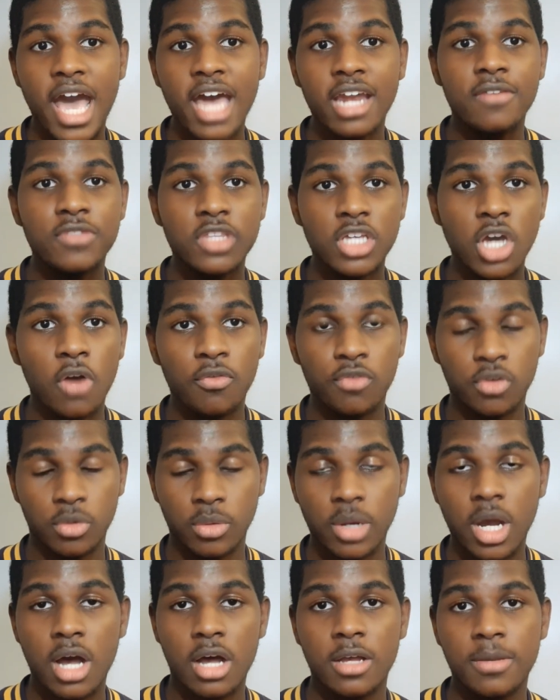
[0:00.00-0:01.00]
the
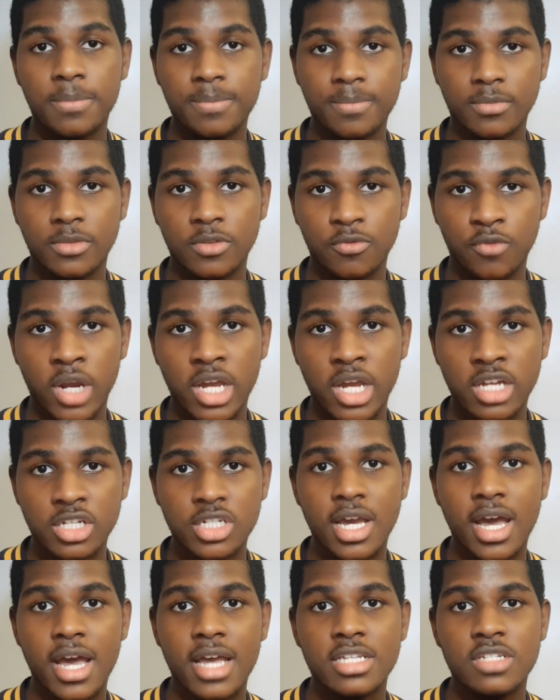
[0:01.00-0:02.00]
overall
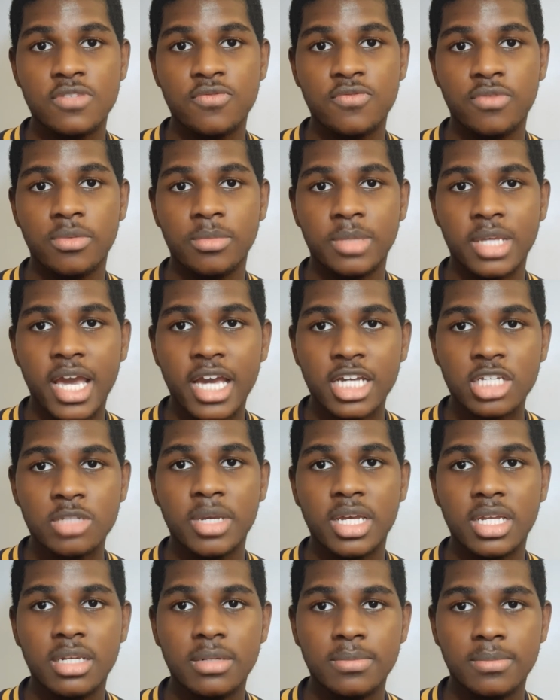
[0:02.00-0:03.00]
franchise from the
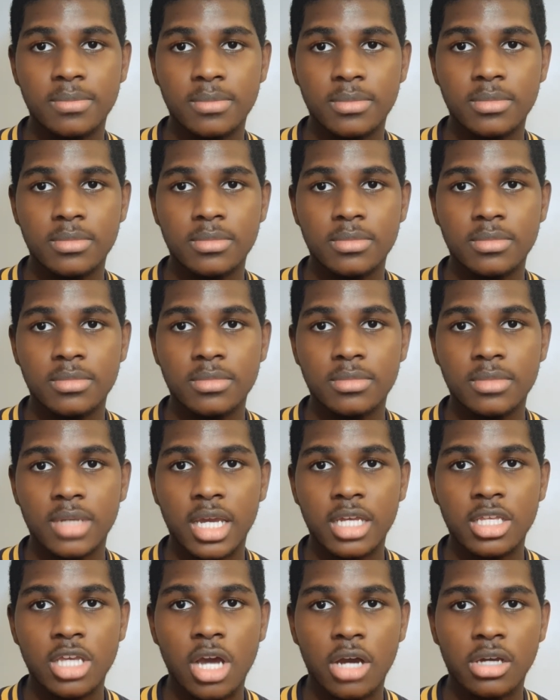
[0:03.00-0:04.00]
X-Men.
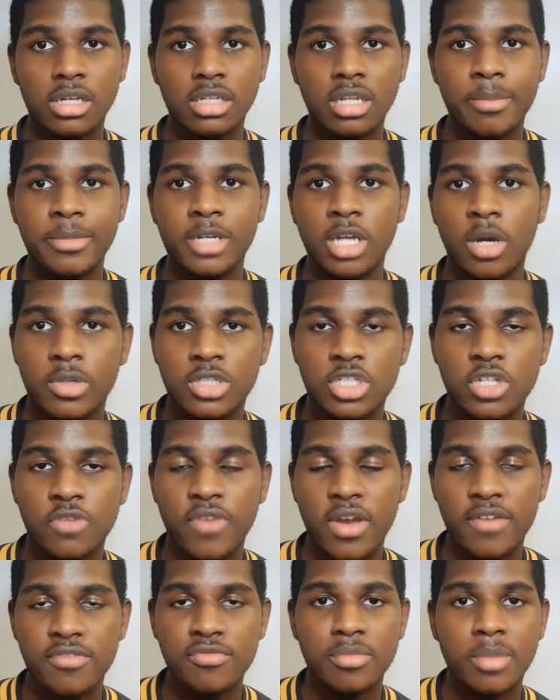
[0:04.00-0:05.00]
And y'all can let me know what your
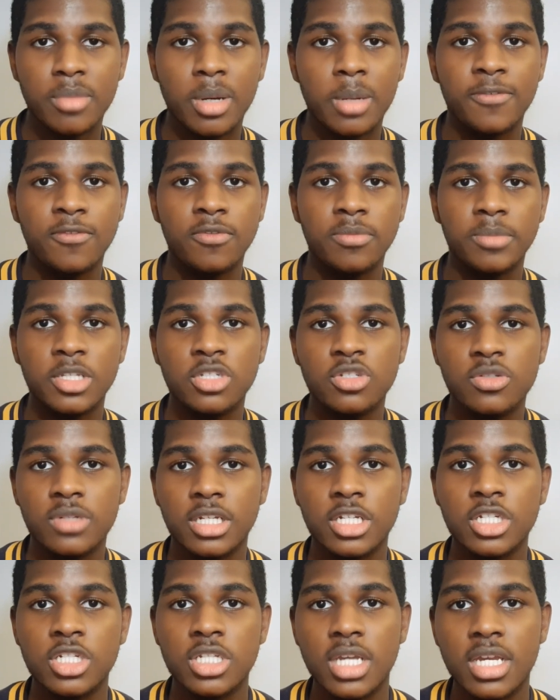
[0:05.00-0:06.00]
favorite moment from this
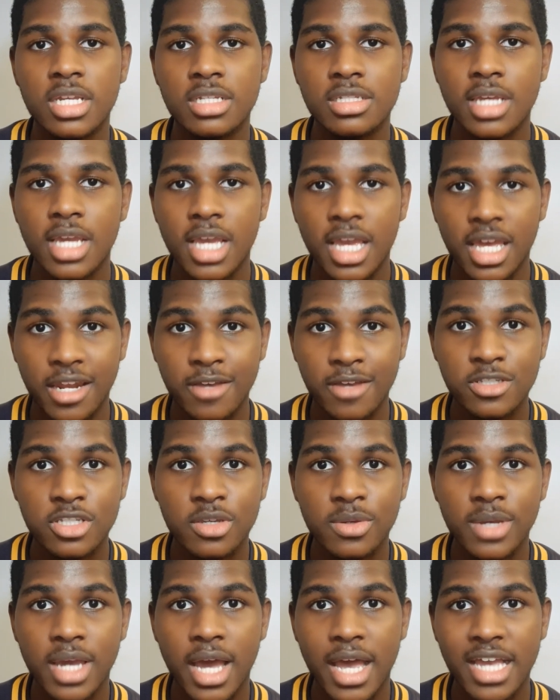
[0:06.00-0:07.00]
trilogy is. And I'll see
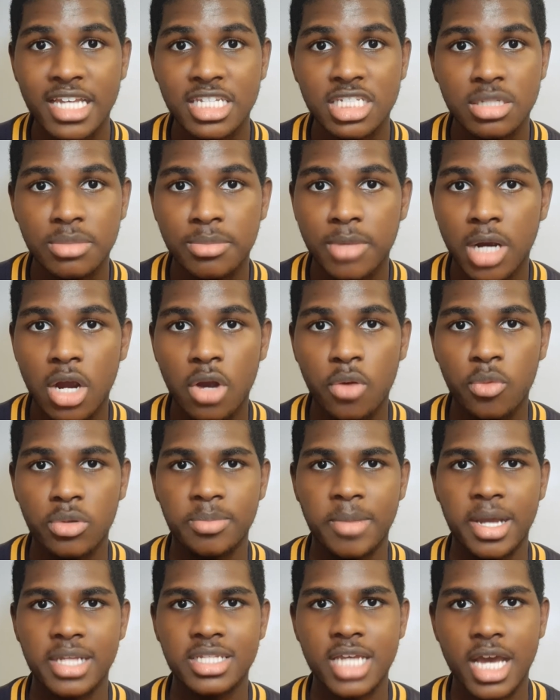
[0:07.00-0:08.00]
you guys tomorrow with
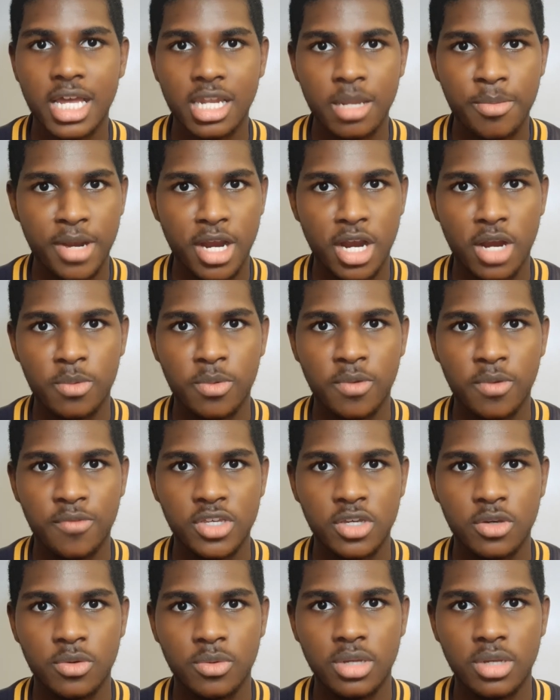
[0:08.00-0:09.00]
my Tyler Perry
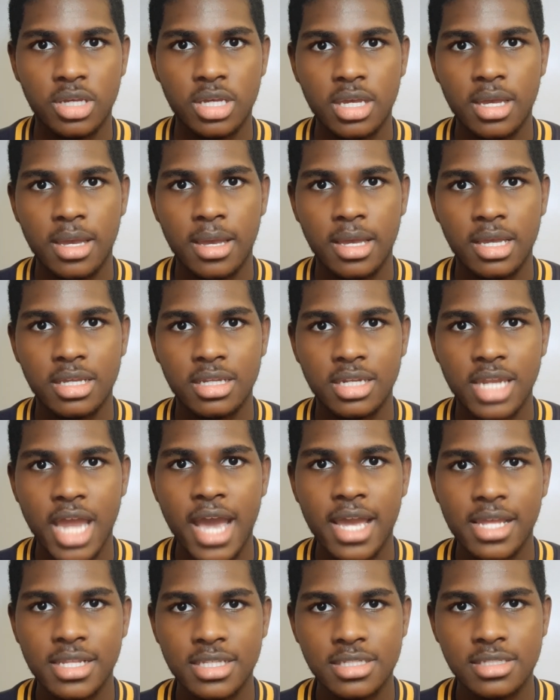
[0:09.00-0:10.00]
review.
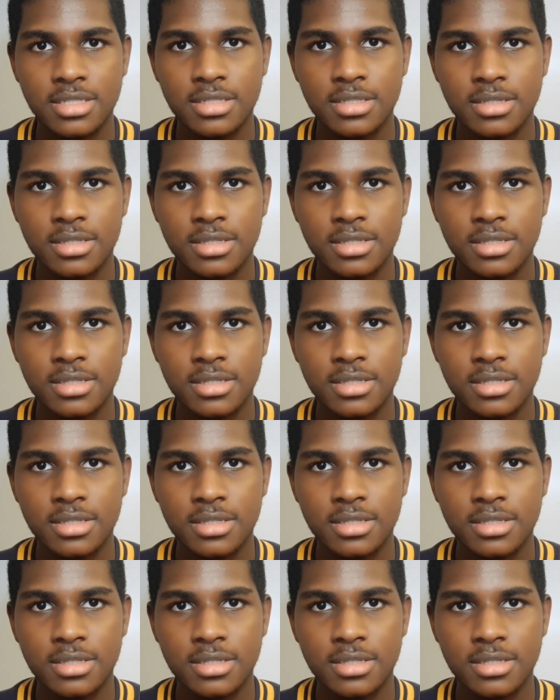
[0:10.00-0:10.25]
Nights.